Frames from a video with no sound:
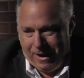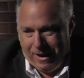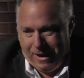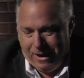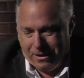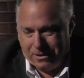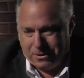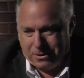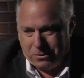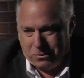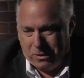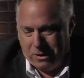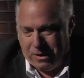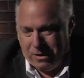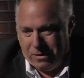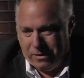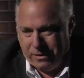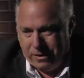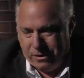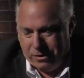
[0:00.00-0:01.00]

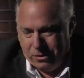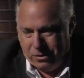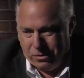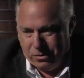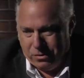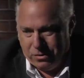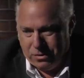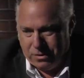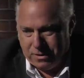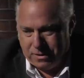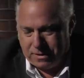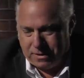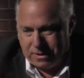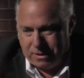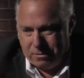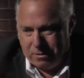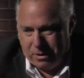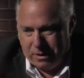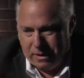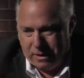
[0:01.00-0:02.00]
Elsewhere in the news,
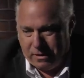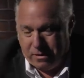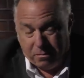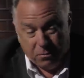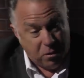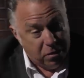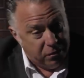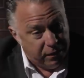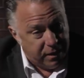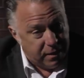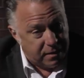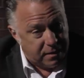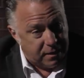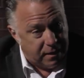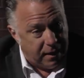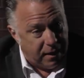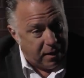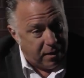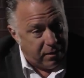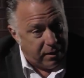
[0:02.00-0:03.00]
I'm looking at the movies
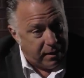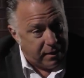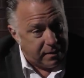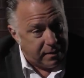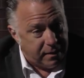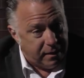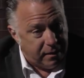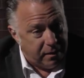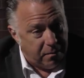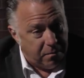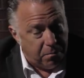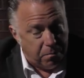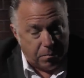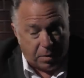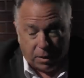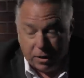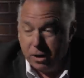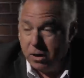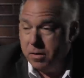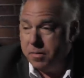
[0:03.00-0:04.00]
now. I see that
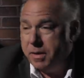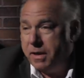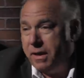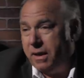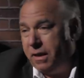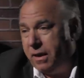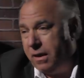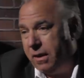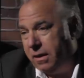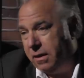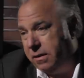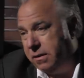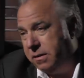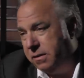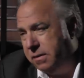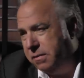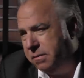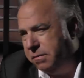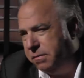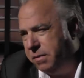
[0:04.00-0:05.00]
Barbie
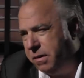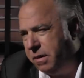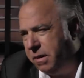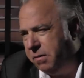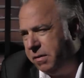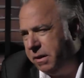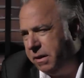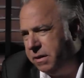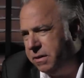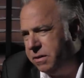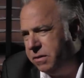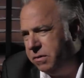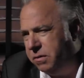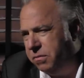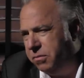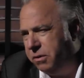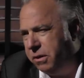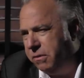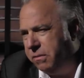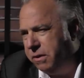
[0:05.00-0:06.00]
is
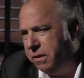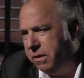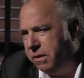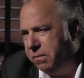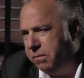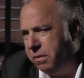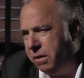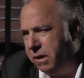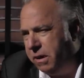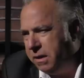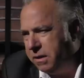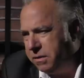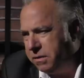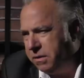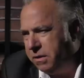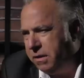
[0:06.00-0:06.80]
doing pretty well at the box